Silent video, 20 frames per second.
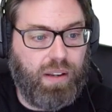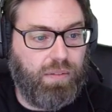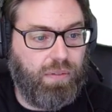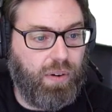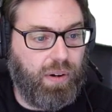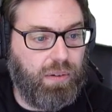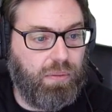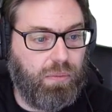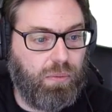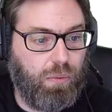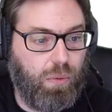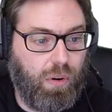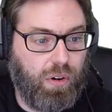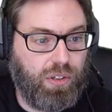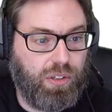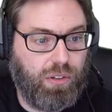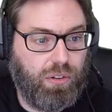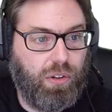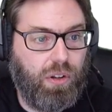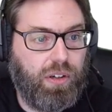if we
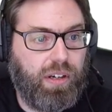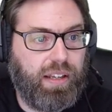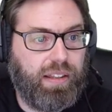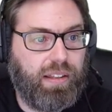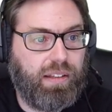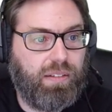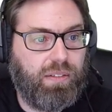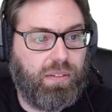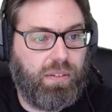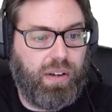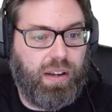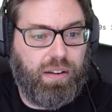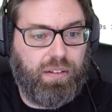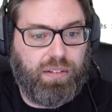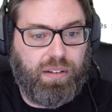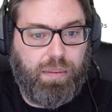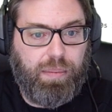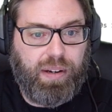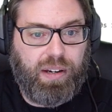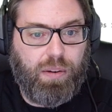were to look at,
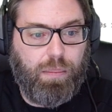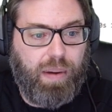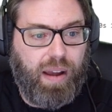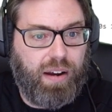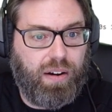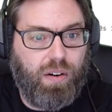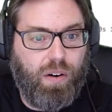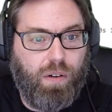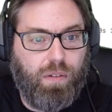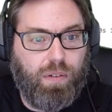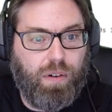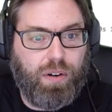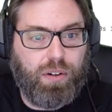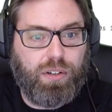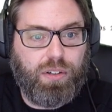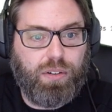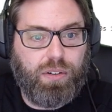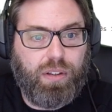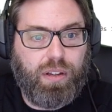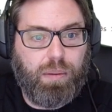well, let me go back
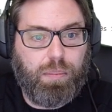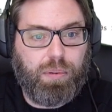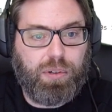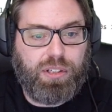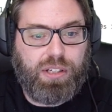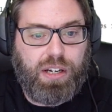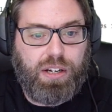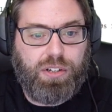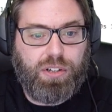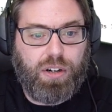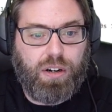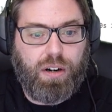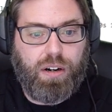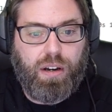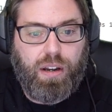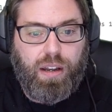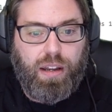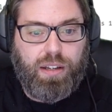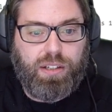over to the procedure.